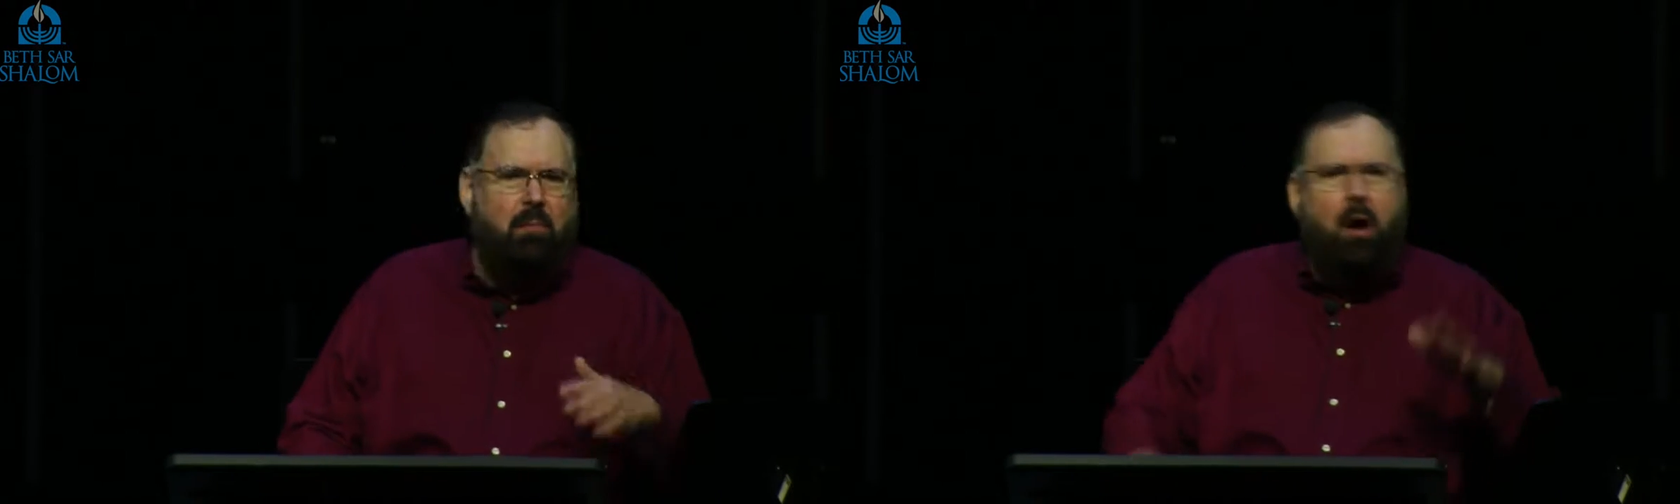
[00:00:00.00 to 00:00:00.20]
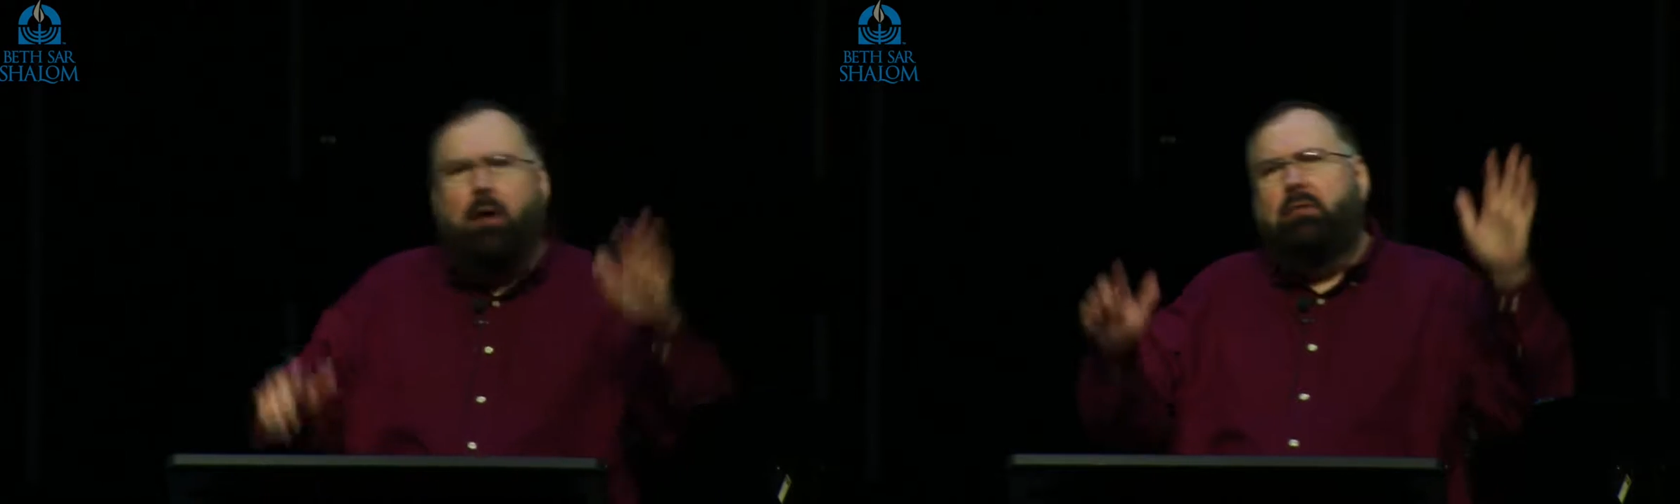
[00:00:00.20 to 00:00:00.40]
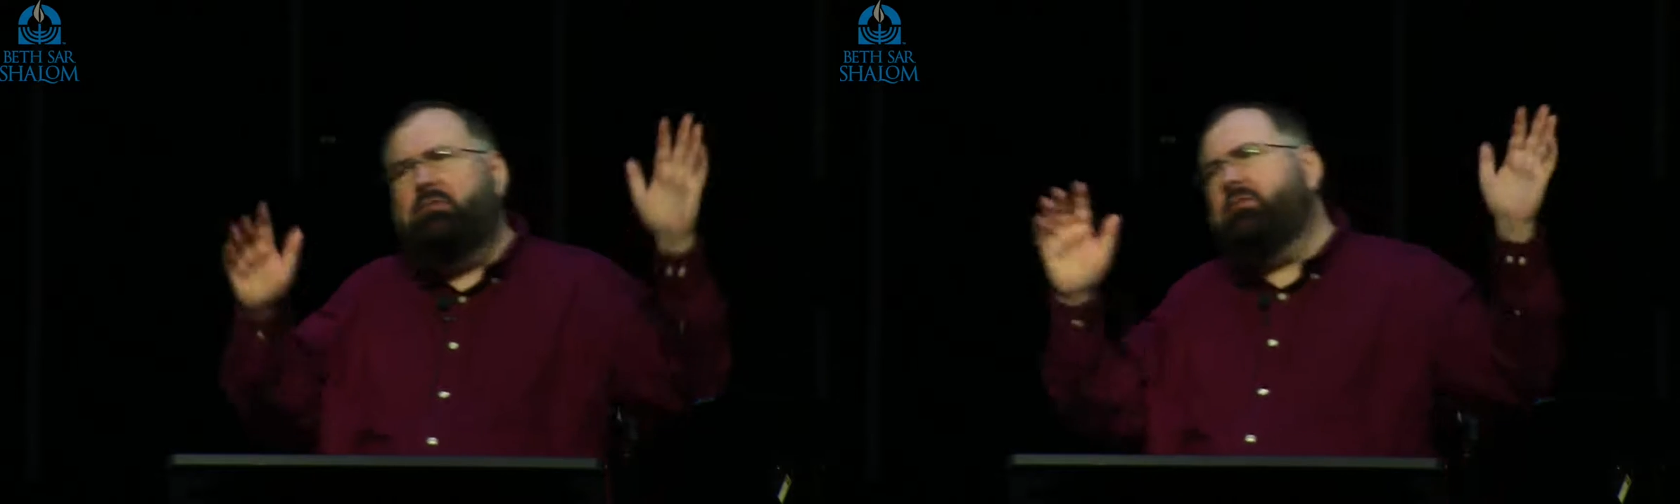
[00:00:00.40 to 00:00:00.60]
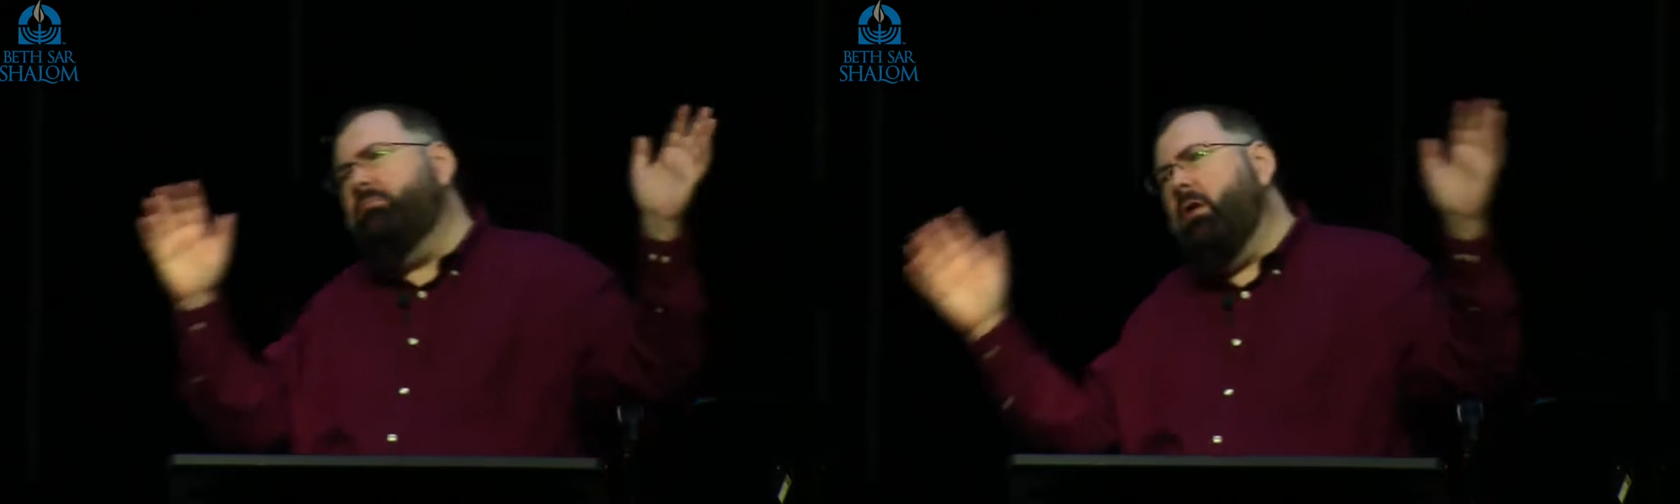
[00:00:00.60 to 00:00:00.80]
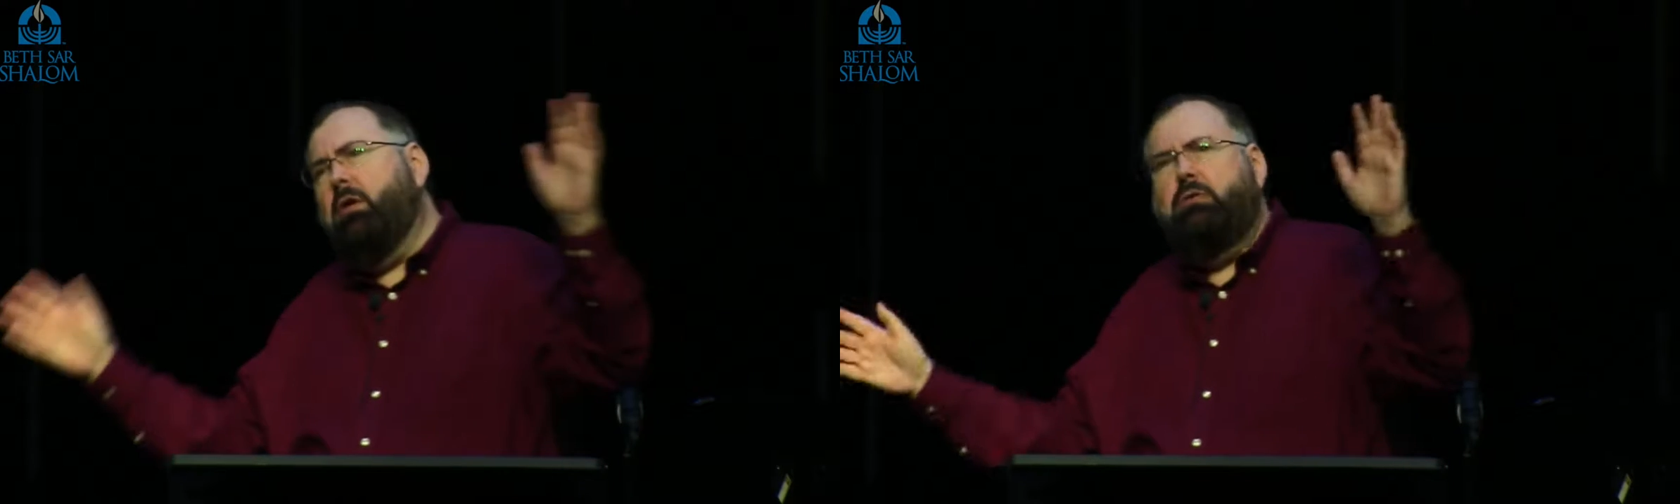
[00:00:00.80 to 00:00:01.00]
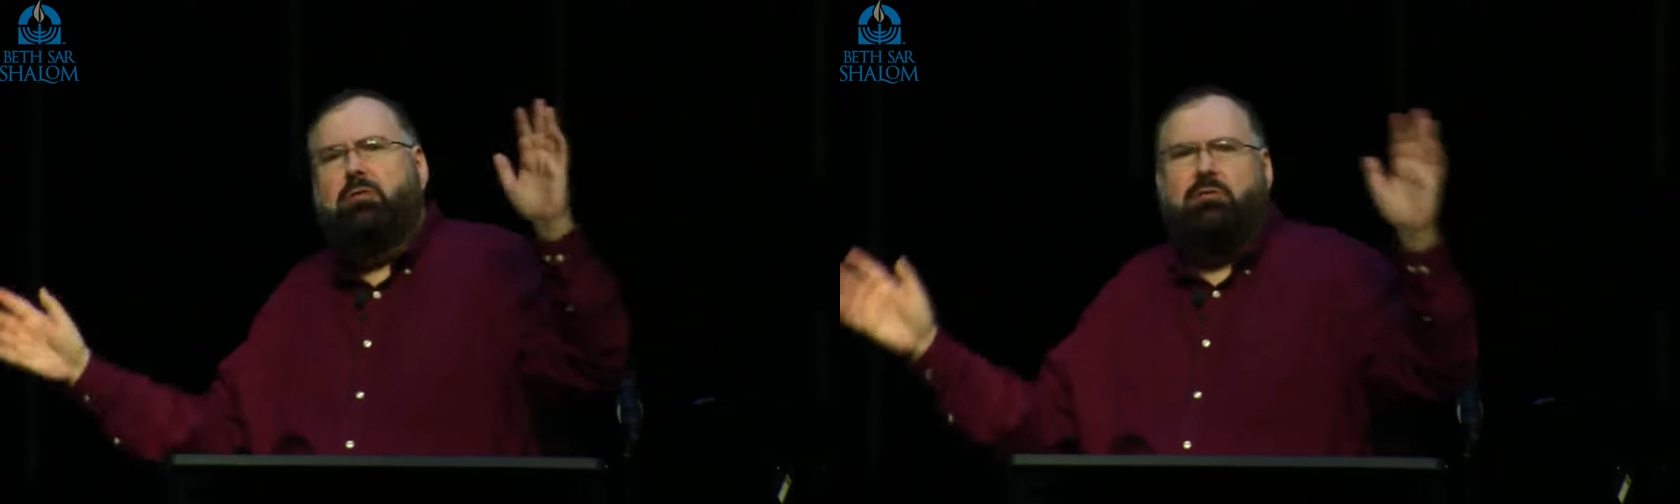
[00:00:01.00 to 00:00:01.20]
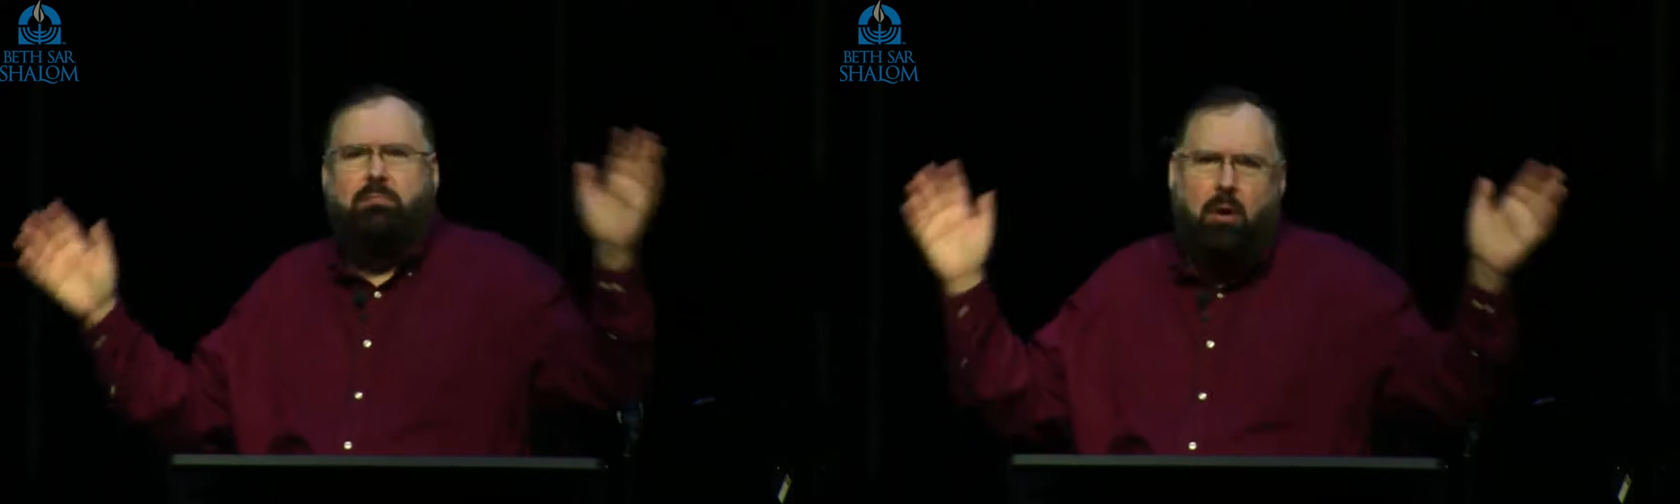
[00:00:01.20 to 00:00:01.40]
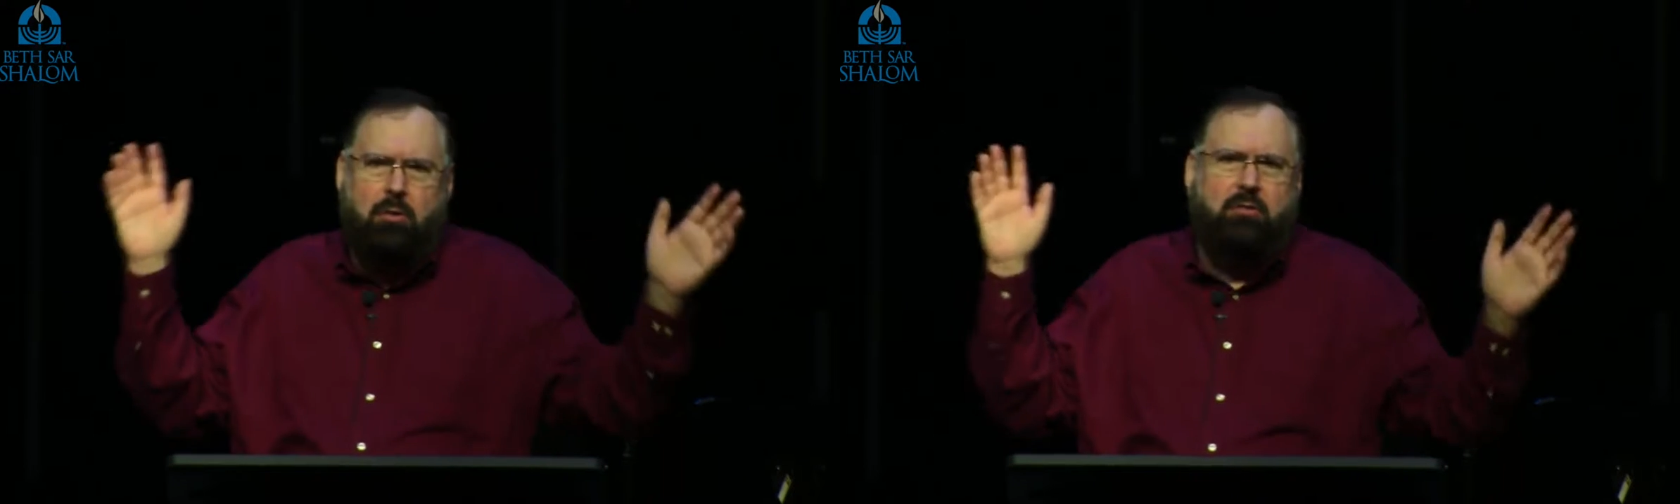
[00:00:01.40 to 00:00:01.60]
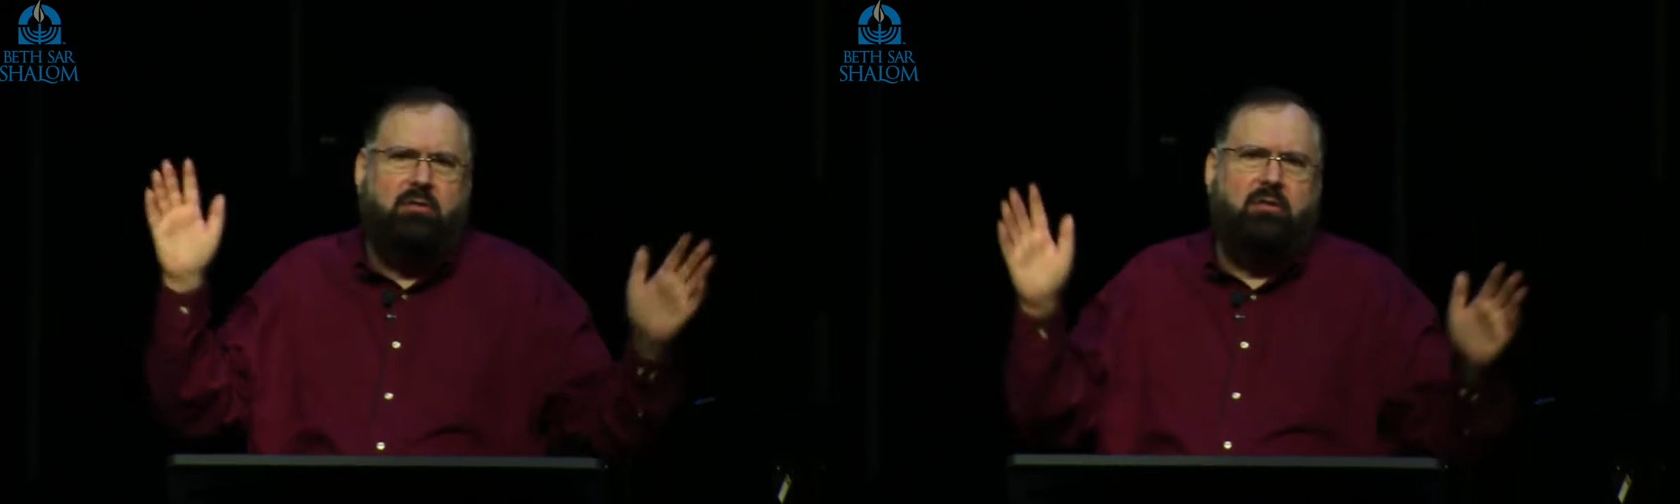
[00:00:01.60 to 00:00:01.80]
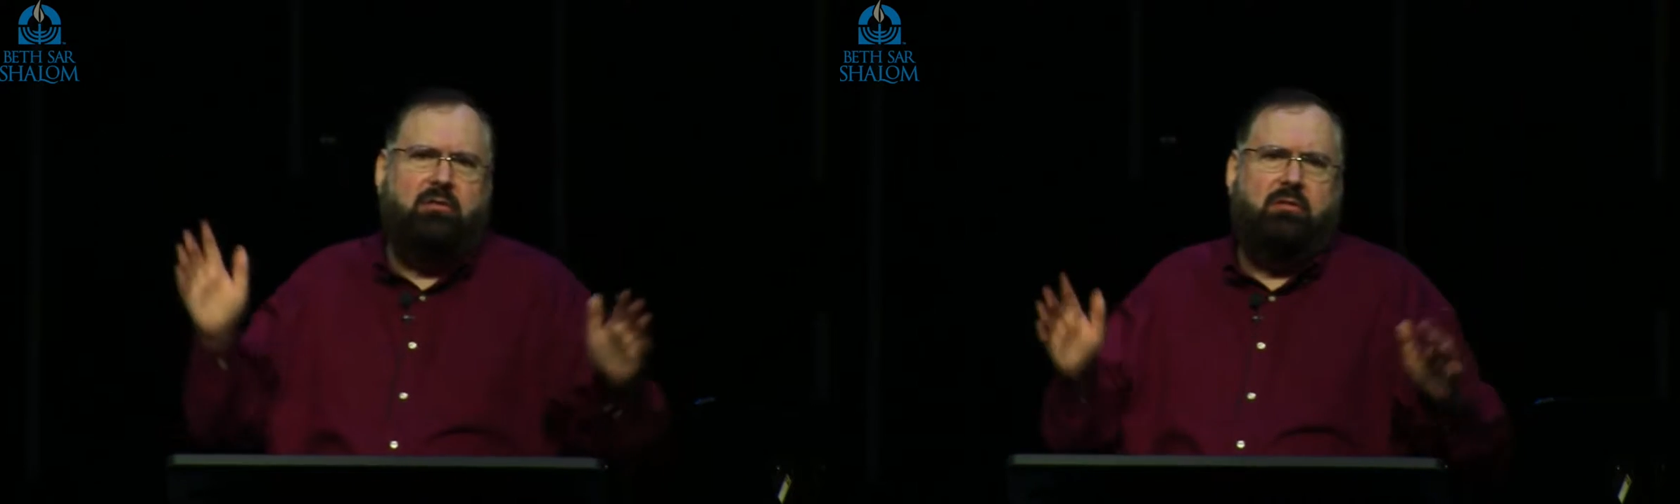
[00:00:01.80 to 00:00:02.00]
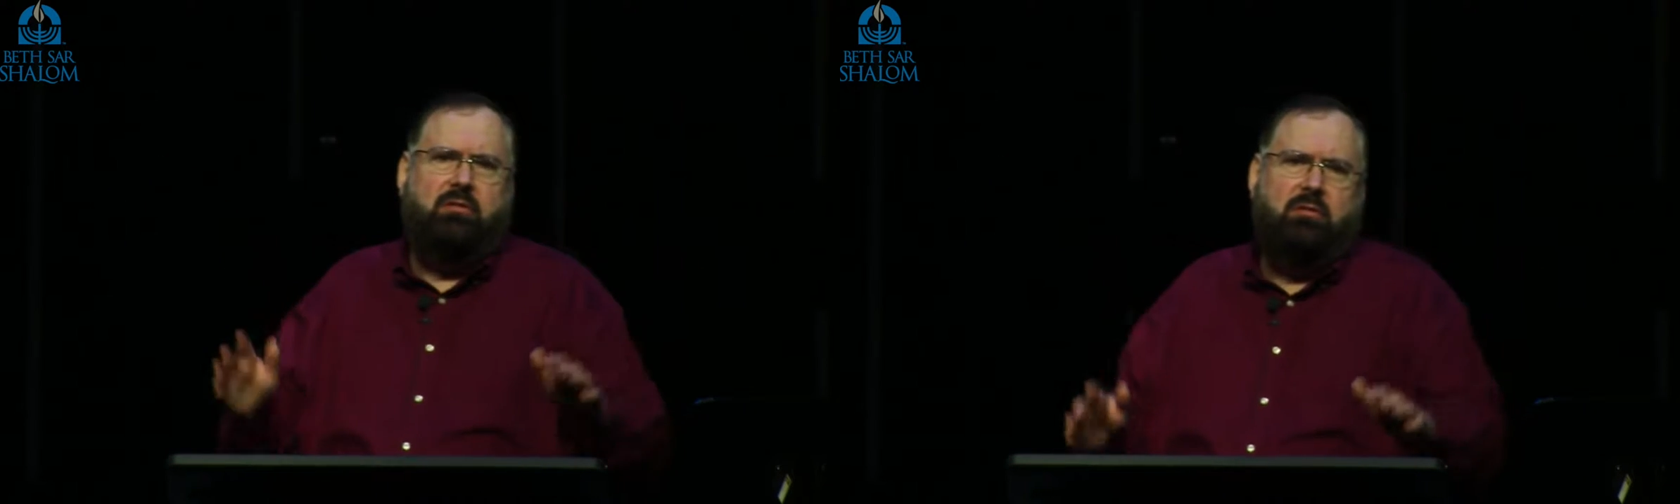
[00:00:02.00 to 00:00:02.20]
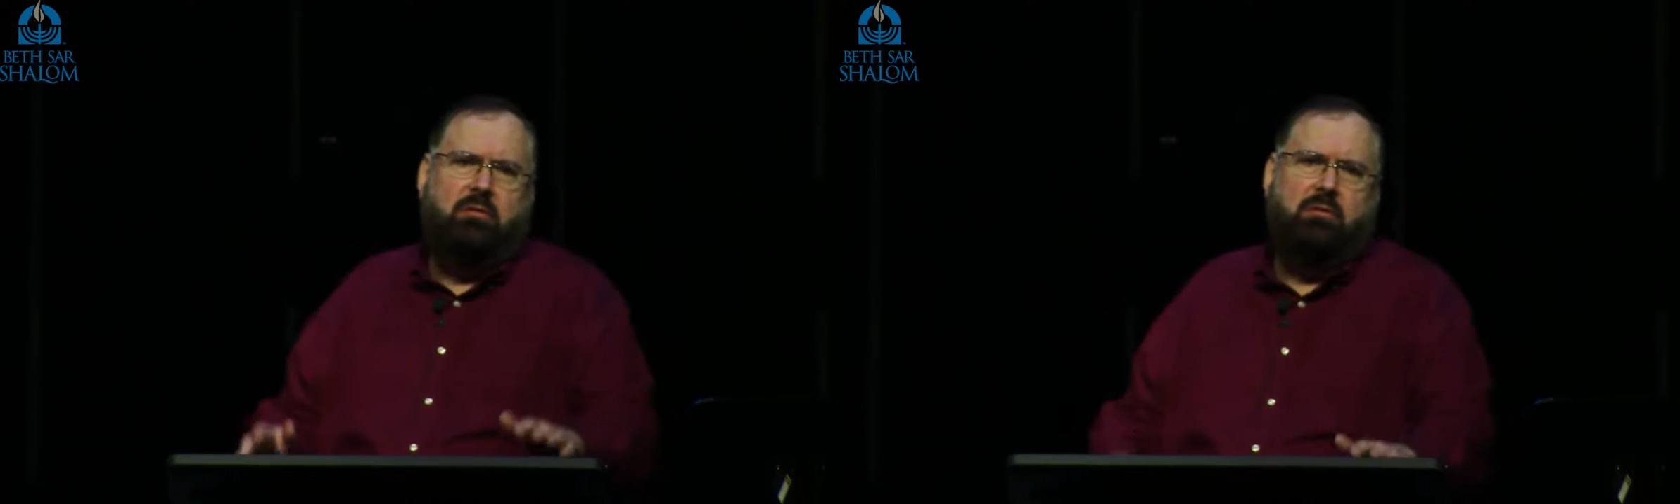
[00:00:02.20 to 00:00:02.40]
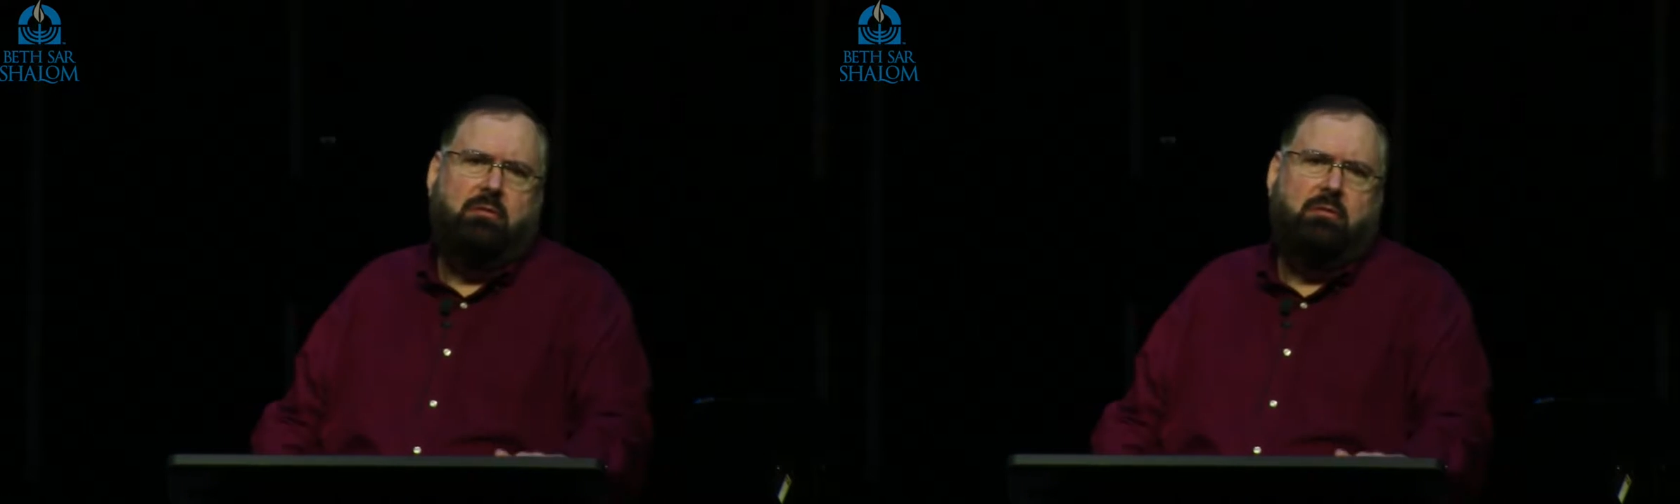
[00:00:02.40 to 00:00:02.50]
Moses, Moses, Moses.